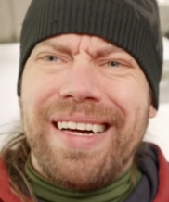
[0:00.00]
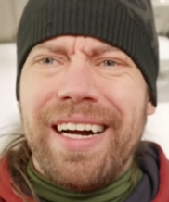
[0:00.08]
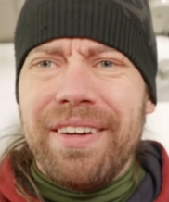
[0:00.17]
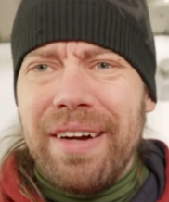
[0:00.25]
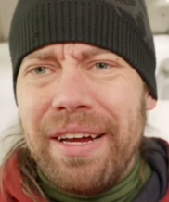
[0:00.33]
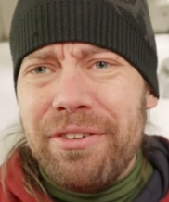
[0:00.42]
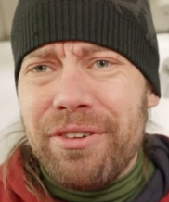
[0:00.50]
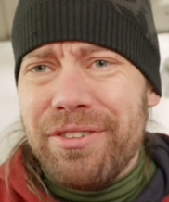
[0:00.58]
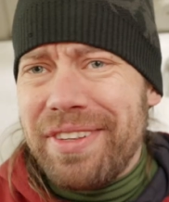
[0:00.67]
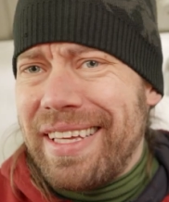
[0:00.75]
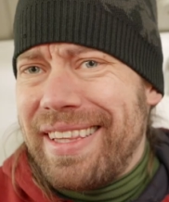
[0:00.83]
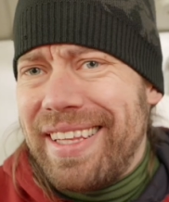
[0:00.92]
I don't
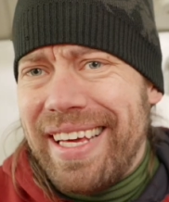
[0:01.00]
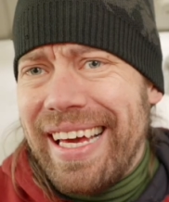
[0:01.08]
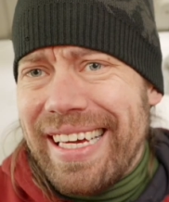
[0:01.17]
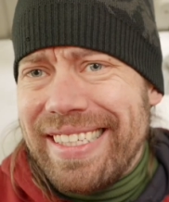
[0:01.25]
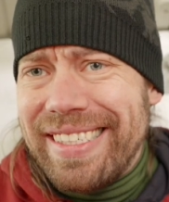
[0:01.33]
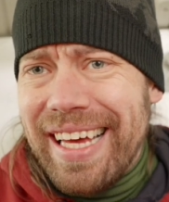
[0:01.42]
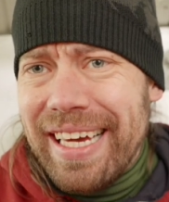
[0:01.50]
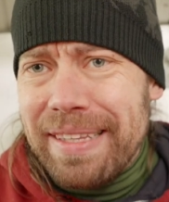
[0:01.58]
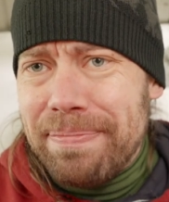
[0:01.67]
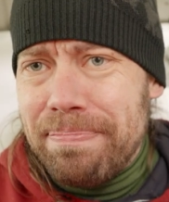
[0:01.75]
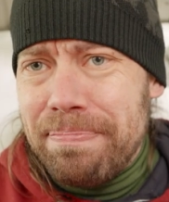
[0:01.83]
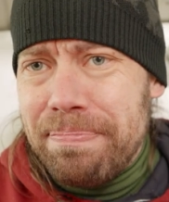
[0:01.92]
know the exact
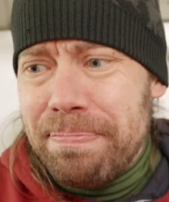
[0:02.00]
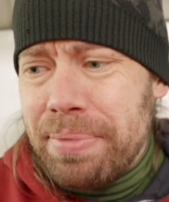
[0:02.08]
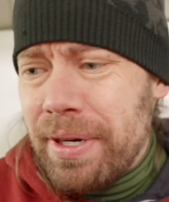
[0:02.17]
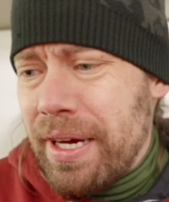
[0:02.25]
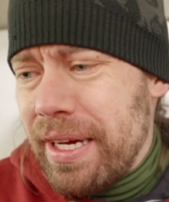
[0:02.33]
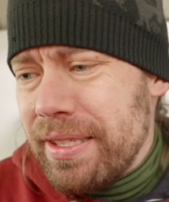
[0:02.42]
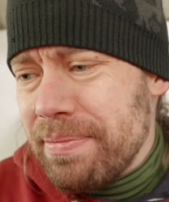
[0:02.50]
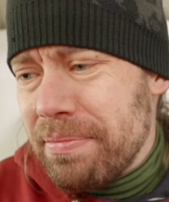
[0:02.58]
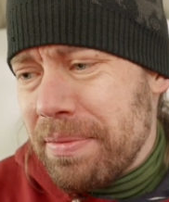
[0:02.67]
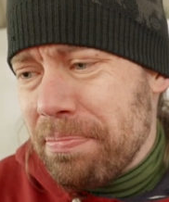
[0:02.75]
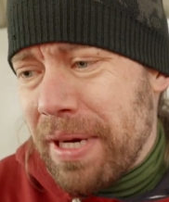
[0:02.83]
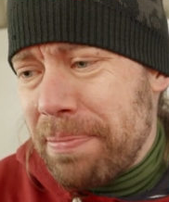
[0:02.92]
price. It
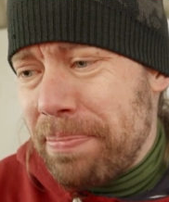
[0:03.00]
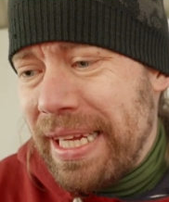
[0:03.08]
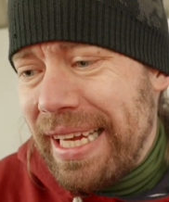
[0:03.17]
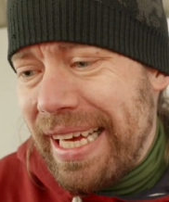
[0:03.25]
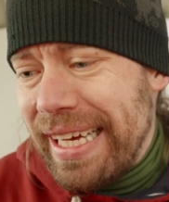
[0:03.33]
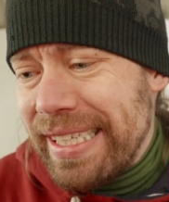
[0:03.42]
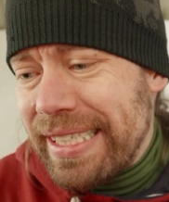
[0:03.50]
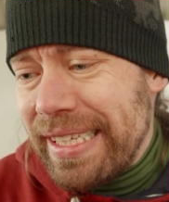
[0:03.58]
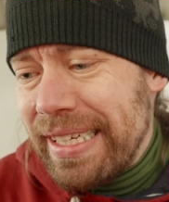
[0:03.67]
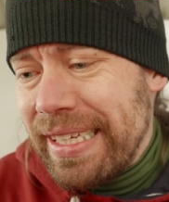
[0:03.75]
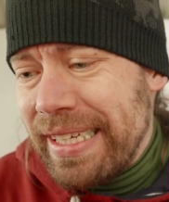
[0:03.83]
might be less.